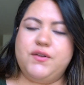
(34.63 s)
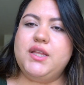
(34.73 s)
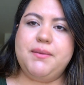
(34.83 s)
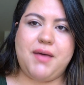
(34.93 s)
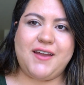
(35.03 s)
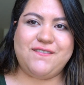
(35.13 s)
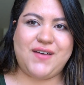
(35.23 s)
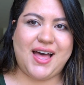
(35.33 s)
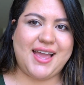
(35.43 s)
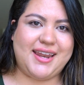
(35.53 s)
fully
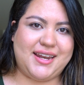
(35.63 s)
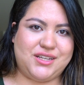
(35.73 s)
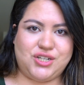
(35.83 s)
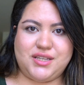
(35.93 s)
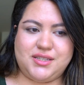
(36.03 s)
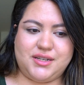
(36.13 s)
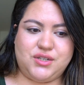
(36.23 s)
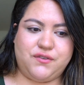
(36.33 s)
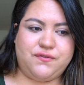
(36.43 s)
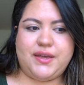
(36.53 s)
modified and adjusted
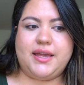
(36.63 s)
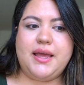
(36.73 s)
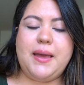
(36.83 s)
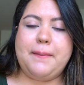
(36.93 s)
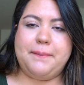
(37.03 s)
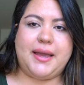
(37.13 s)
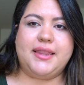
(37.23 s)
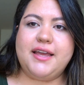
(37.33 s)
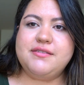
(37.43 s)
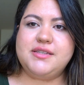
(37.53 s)
to fit my
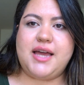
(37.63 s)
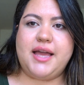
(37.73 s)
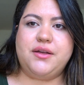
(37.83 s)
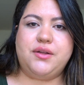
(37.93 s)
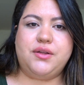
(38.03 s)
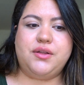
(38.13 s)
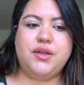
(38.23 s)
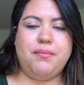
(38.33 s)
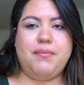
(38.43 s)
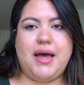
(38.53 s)
lifestyle,
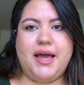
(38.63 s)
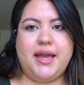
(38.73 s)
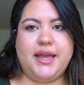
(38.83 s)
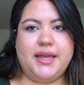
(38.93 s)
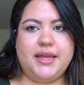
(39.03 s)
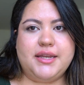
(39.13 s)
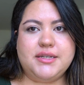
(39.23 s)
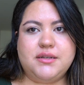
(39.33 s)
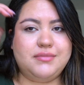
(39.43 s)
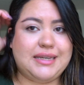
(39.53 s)

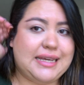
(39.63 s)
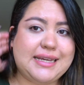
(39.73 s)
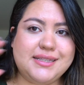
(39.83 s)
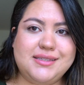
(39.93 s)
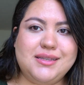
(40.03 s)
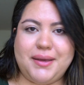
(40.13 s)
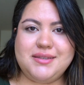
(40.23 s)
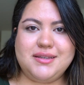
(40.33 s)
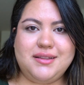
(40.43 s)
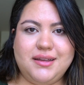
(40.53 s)
my needs,
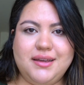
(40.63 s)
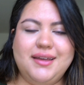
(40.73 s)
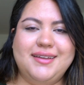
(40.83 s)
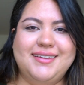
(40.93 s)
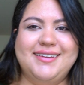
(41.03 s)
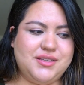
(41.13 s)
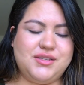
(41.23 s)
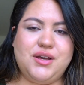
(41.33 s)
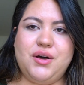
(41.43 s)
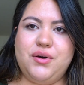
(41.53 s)
basically.
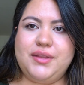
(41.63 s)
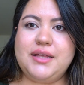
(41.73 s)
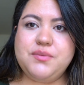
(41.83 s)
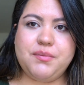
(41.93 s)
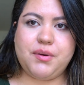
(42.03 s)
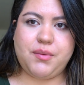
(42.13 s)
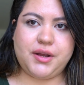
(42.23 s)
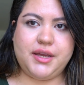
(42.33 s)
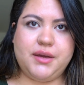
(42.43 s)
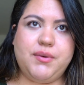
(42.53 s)
So that's what we're
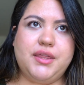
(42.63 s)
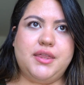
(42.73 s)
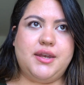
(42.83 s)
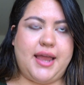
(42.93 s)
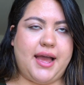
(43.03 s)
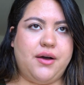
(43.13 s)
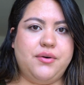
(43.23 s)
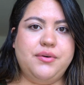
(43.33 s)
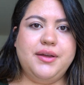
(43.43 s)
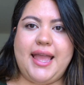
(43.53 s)
working with
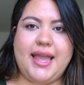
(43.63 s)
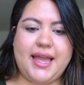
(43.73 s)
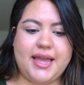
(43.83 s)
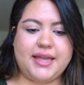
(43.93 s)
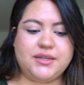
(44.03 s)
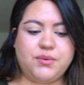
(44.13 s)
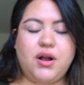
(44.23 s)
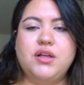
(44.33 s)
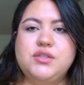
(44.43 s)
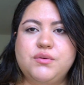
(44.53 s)
now, and we're
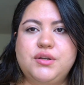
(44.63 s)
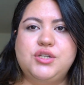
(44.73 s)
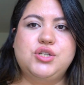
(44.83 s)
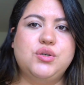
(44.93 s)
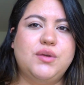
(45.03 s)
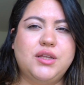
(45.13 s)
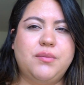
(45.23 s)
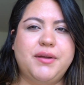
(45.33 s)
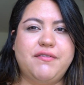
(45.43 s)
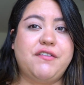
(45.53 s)
also gonna do a little
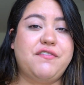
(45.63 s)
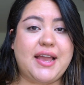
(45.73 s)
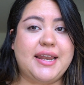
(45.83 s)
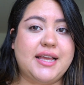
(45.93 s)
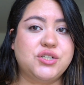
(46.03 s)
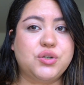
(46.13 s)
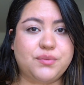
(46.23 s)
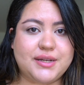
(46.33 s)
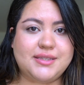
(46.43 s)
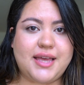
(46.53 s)
bit of a financial
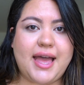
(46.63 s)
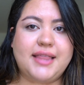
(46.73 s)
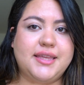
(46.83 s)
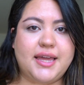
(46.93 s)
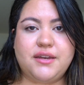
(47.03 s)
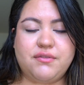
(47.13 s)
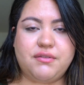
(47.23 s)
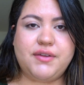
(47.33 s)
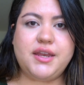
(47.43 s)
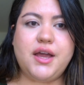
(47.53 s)
reset at the end of the
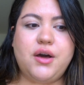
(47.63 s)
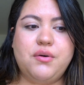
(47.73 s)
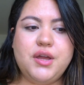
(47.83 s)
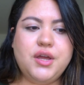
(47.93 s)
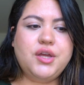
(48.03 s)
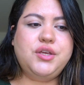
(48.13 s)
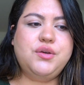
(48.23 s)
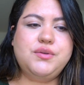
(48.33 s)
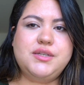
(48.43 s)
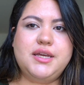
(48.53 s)
video
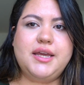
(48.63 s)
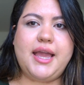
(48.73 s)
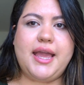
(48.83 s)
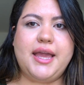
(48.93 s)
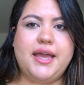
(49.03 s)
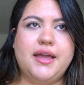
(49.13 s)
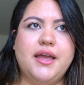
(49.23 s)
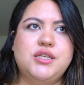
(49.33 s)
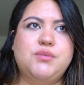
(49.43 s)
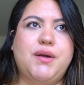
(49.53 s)
using a
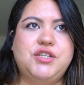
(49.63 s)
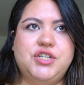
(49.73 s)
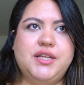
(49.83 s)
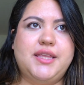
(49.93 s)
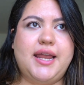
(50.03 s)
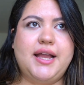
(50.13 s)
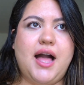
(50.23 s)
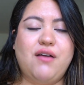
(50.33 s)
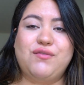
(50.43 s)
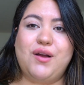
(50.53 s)
spreadsheet that I
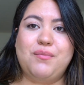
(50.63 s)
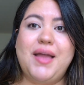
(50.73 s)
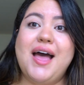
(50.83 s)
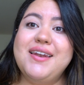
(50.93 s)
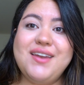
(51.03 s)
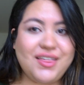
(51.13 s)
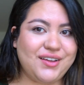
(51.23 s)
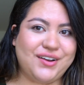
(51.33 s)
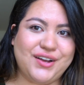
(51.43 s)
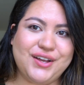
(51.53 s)
got from
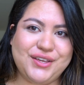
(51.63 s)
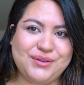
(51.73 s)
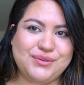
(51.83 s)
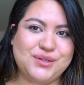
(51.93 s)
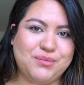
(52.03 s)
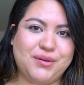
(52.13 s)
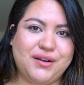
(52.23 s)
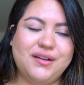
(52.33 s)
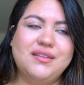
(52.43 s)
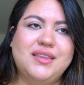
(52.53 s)
another
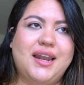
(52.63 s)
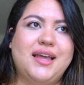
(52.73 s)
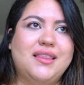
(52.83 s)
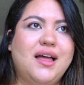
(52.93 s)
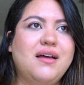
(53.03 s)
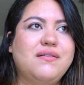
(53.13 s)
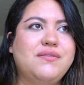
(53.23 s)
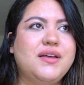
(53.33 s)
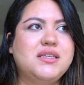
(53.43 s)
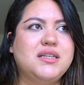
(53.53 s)
YouTuber that I
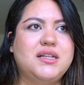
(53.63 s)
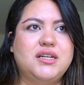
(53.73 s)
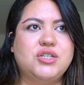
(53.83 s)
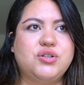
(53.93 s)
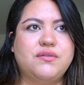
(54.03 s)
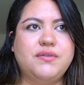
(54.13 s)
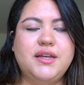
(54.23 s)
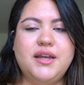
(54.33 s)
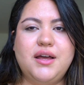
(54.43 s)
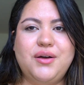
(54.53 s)
love, Selena
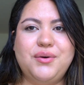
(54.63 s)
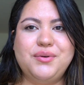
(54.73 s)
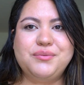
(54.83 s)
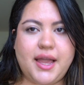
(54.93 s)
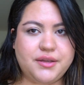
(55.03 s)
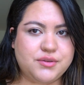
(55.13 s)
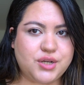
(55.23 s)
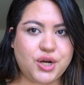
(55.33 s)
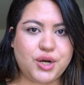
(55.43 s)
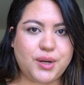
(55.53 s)
Trevino. I use
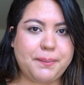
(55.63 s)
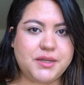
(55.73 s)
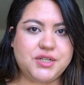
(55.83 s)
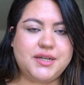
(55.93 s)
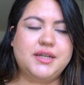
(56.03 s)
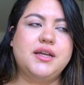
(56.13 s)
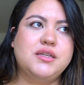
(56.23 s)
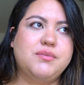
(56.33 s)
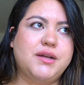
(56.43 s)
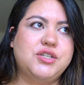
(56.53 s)
her budgeting
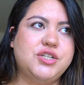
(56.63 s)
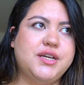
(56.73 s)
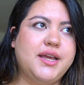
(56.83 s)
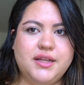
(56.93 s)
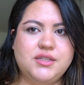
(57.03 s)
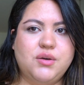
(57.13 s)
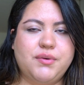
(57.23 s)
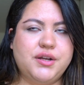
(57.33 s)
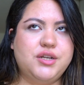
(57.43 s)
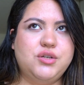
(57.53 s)
spreadsheet, and so
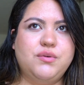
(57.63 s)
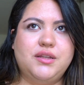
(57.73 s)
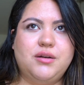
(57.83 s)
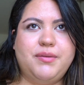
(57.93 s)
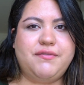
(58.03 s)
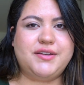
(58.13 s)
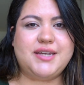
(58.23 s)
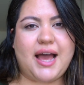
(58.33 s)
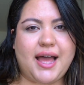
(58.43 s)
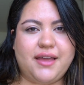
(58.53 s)
we're gonna do a little bit of a
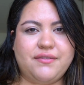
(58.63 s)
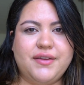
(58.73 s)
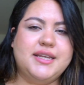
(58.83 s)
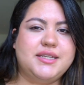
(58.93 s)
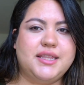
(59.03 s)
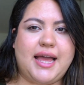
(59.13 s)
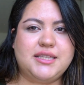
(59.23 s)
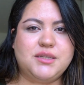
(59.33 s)
dive into that